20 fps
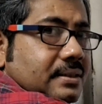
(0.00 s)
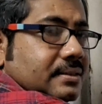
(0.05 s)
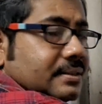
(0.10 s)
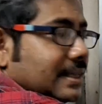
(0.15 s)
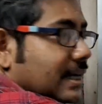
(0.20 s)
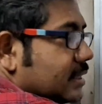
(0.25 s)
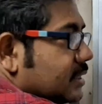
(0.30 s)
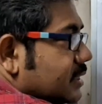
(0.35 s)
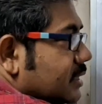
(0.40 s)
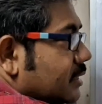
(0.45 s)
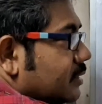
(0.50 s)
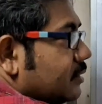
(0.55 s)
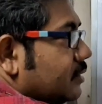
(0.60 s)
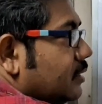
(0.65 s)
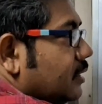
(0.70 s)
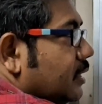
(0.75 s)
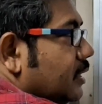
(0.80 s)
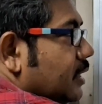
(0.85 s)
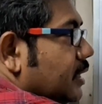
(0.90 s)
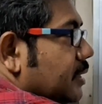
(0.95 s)
is suction.
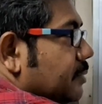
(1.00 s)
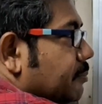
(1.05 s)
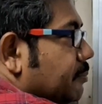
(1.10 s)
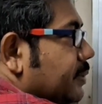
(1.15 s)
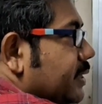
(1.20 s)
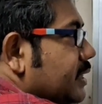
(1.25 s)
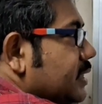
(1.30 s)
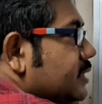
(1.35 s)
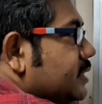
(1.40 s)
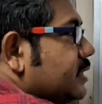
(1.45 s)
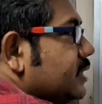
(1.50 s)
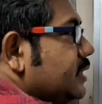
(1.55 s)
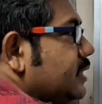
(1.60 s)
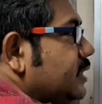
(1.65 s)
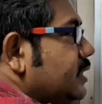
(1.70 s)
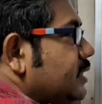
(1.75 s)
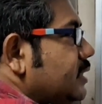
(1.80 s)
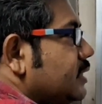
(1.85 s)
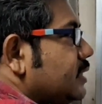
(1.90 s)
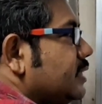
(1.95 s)

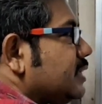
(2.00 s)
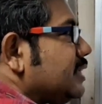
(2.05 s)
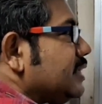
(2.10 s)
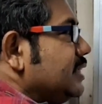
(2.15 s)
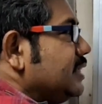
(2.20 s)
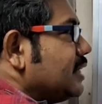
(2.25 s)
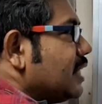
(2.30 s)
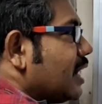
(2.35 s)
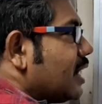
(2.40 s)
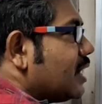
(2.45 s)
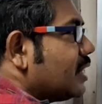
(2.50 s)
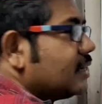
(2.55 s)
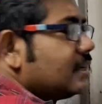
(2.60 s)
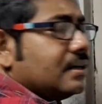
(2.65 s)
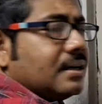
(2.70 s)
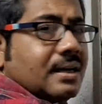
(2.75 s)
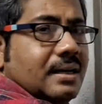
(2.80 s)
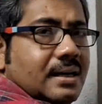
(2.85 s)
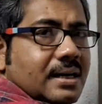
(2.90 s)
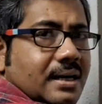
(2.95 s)
BDC
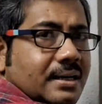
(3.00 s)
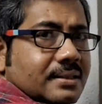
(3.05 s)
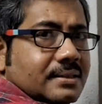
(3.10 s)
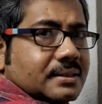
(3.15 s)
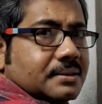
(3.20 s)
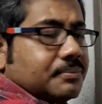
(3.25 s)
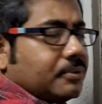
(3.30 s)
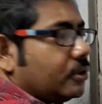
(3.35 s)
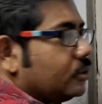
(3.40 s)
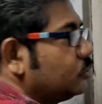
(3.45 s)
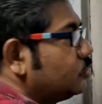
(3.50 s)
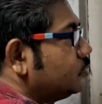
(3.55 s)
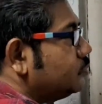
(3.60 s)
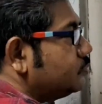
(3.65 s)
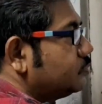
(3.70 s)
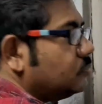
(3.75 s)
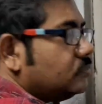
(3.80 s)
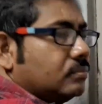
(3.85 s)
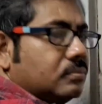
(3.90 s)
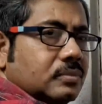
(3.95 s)
near clearance
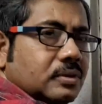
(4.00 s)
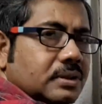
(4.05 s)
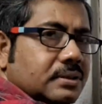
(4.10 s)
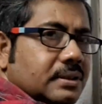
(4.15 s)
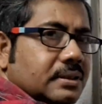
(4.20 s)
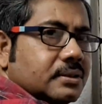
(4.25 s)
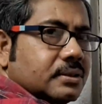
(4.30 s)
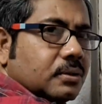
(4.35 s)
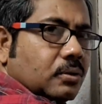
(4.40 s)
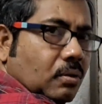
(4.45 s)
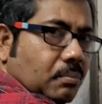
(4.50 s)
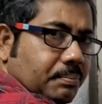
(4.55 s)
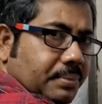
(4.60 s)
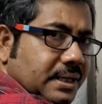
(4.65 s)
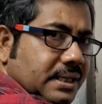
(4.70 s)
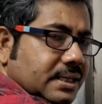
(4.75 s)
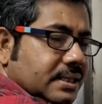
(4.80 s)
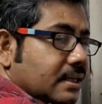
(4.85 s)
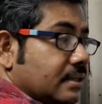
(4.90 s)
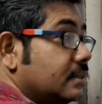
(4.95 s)
volume, this is
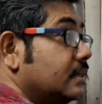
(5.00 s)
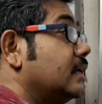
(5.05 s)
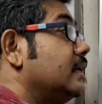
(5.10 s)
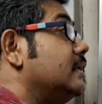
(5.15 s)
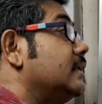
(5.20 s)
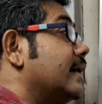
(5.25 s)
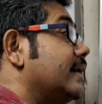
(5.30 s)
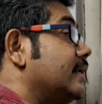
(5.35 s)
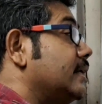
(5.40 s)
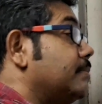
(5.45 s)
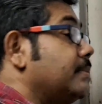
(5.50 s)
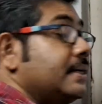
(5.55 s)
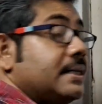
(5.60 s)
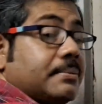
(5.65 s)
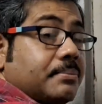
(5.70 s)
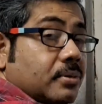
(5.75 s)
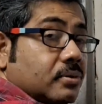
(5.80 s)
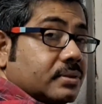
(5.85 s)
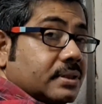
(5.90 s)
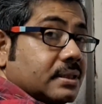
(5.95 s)
compression in
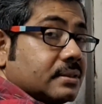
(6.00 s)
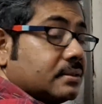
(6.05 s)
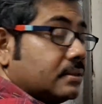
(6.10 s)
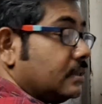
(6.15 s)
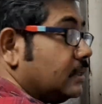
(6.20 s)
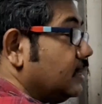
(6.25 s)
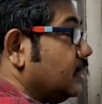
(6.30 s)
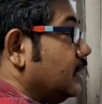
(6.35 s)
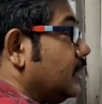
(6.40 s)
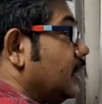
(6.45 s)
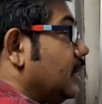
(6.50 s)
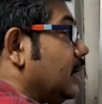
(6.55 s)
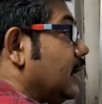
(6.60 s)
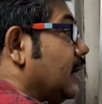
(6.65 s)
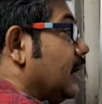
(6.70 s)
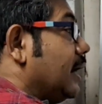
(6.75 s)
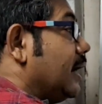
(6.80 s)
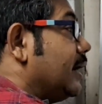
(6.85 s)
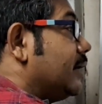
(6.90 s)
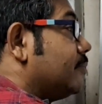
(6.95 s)
adiabatic process.
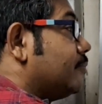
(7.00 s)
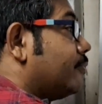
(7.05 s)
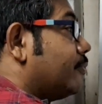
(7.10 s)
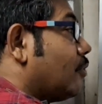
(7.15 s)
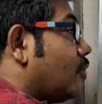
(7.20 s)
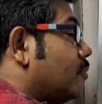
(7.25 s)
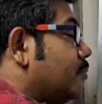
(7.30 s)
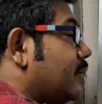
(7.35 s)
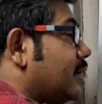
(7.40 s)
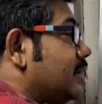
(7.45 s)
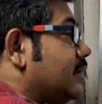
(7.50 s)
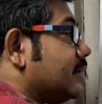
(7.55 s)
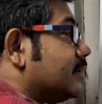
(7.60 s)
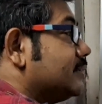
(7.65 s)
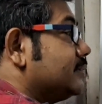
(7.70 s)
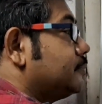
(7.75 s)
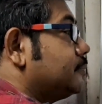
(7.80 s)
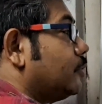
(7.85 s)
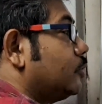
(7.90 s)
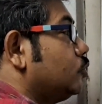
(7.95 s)
And from
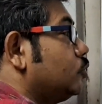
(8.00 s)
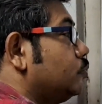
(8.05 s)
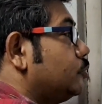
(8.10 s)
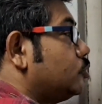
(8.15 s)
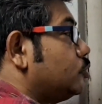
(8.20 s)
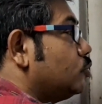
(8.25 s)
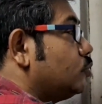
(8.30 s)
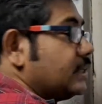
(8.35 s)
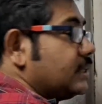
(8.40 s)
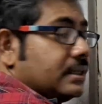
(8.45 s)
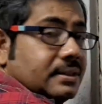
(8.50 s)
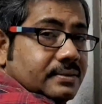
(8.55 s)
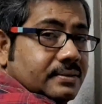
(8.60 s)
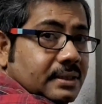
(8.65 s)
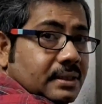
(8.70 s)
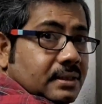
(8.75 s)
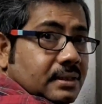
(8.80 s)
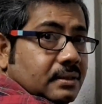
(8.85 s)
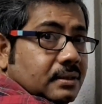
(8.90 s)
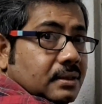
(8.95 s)
clearance volume to
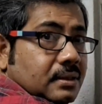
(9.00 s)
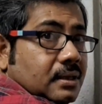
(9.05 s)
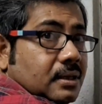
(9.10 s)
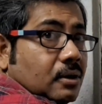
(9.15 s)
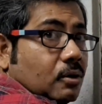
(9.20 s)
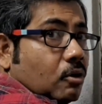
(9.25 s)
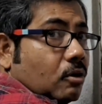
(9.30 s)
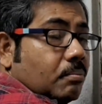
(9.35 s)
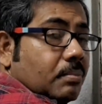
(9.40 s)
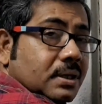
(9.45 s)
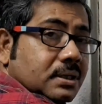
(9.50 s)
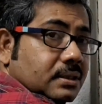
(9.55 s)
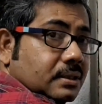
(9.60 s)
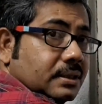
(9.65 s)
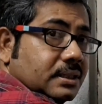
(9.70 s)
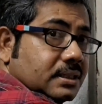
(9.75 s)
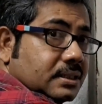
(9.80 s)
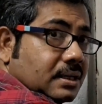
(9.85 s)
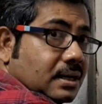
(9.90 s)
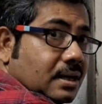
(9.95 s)
TDC,
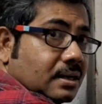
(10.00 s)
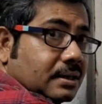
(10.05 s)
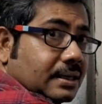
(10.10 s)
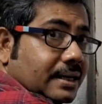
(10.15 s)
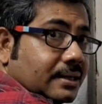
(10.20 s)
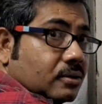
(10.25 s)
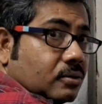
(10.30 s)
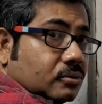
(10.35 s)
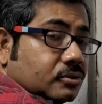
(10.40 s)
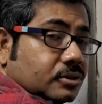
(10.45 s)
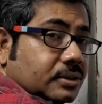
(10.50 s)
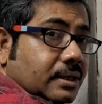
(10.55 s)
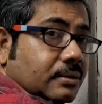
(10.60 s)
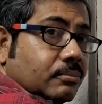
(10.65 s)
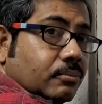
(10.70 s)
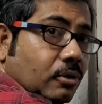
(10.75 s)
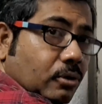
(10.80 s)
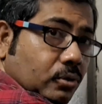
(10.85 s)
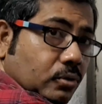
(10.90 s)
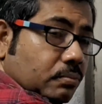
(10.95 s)
combustion start at
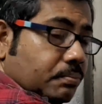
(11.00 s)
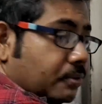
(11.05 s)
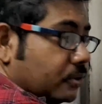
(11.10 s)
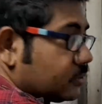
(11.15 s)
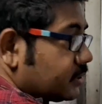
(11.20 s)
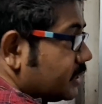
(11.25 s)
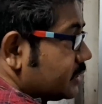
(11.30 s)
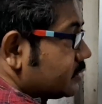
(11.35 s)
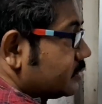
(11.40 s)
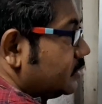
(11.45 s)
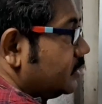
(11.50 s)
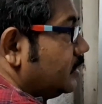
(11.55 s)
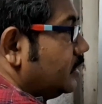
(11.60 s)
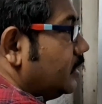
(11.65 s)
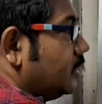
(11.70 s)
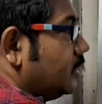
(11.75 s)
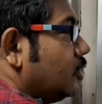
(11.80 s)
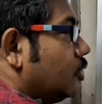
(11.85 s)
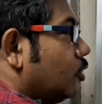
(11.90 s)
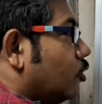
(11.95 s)
constant volume process.
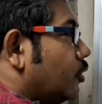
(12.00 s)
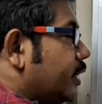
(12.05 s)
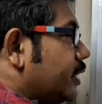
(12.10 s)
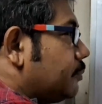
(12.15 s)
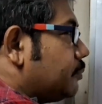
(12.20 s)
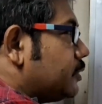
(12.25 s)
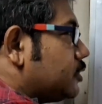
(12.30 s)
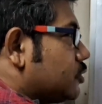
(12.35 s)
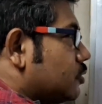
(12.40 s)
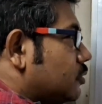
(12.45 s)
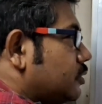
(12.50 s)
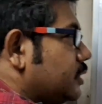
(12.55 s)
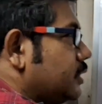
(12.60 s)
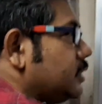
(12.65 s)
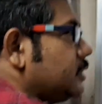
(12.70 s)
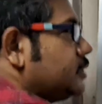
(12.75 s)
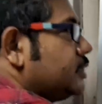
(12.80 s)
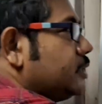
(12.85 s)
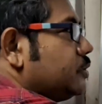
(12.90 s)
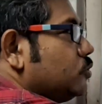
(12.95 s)
When piston
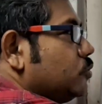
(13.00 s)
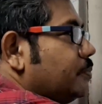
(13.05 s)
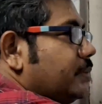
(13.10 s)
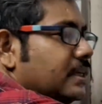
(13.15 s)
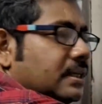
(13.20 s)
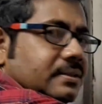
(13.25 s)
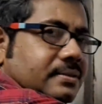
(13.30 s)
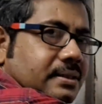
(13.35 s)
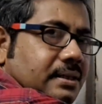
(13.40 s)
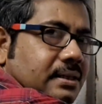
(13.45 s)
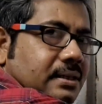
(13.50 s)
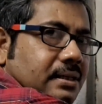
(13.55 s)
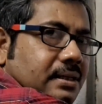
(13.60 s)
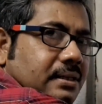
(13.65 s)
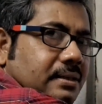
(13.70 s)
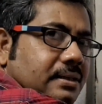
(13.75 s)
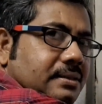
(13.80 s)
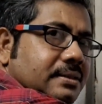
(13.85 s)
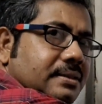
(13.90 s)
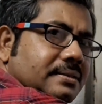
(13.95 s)
TDC to BDC,
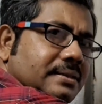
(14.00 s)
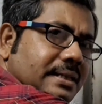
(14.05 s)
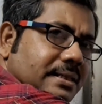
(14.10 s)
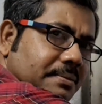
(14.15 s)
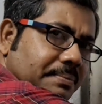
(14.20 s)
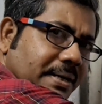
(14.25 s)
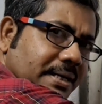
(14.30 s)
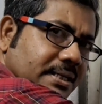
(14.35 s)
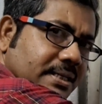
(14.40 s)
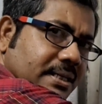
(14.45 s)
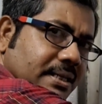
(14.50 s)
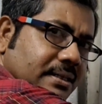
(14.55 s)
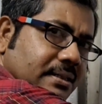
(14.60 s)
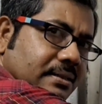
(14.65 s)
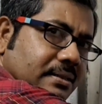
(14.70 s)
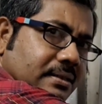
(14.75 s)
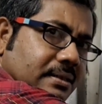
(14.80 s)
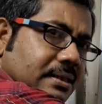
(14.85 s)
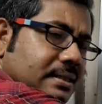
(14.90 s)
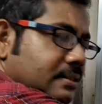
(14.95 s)
this is
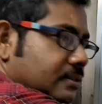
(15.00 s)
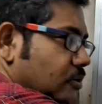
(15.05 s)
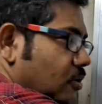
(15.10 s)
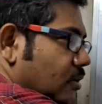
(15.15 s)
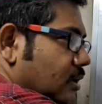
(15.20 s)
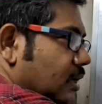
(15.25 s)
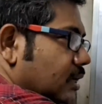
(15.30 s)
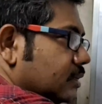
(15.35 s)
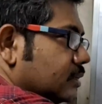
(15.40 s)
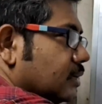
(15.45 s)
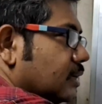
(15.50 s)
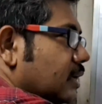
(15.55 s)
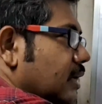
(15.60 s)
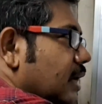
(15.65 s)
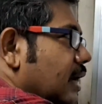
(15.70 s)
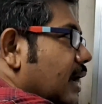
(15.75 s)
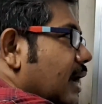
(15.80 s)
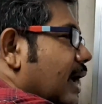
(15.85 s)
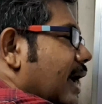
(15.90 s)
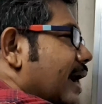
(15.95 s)
expansion is occurred.
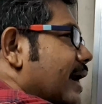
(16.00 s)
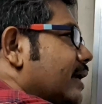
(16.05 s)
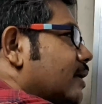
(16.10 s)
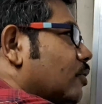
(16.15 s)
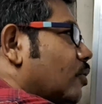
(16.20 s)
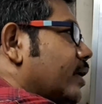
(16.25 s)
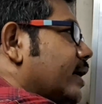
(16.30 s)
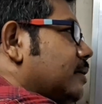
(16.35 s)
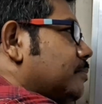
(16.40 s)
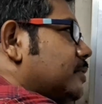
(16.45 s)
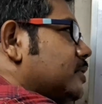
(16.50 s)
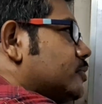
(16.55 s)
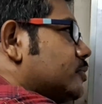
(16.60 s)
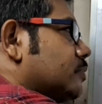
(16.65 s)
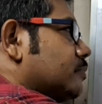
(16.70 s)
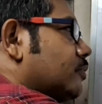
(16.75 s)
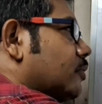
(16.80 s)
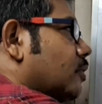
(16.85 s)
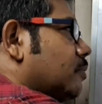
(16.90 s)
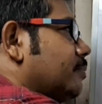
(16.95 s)
And when
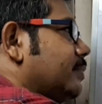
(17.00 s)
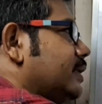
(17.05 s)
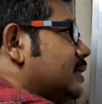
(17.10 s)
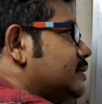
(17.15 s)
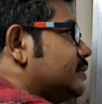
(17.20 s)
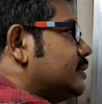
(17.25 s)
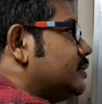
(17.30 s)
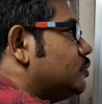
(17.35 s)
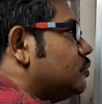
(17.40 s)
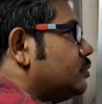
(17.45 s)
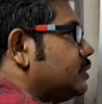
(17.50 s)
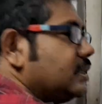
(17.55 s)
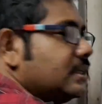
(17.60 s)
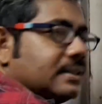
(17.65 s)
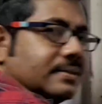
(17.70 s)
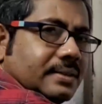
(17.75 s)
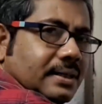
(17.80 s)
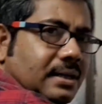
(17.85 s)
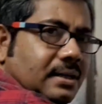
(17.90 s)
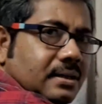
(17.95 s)
piston from BDC to
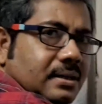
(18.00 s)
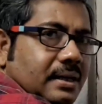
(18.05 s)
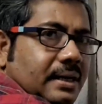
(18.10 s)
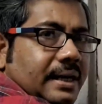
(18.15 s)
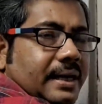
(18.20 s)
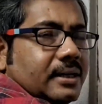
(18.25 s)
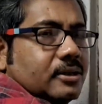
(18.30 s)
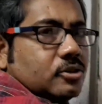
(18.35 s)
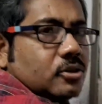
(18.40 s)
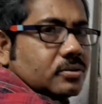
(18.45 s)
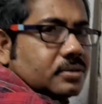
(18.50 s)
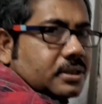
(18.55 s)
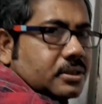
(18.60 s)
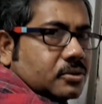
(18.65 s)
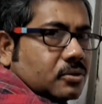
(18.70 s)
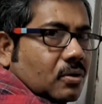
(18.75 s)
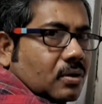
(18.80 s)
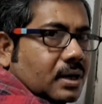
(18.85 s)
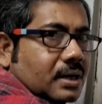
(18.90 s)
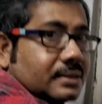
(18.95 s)
TDC, exhaust
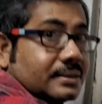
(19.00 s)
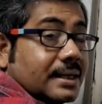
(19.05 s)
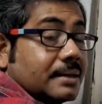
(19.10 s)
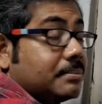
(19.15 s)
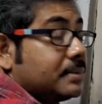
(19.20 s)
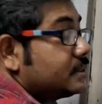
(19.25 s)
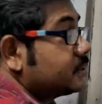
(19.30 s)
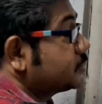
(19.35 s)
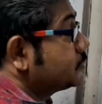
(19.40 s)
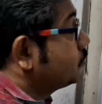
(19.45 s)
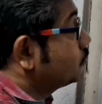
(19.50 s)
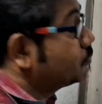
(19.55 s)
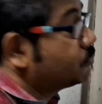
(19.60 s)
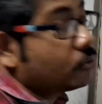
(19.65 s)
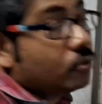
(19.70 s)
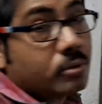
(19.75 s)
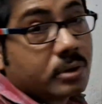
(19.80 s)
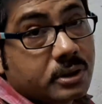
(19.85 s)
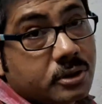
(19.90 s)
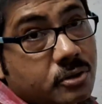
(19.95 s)
is occurred. That means
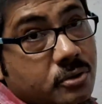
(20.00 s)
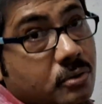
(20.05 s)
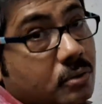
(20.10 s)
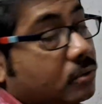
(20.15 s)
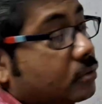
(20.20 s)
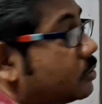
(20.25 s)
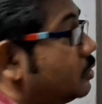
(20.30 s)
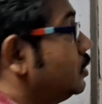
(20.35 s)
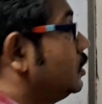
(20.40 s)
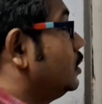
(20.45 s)
4 stroke: